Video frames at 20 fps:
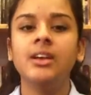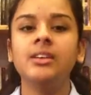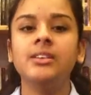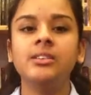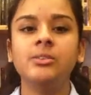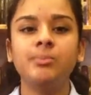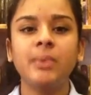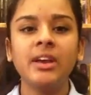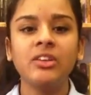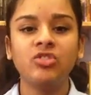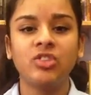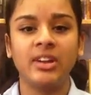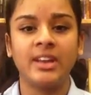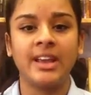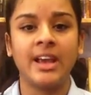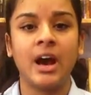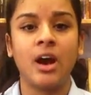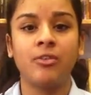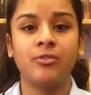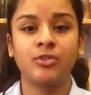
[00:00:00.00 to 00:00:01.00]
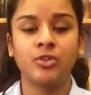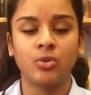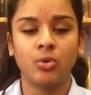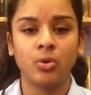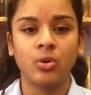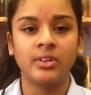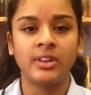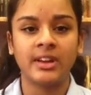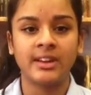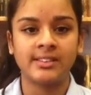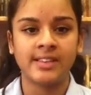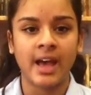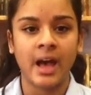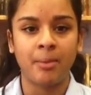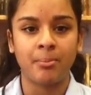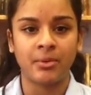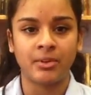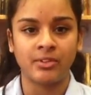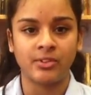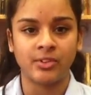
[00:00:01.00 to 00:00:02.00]
especially after all that has
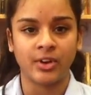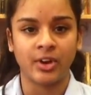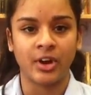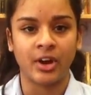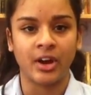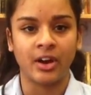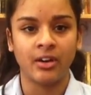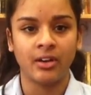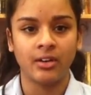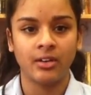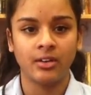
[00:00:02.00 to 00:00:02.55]
happened to her.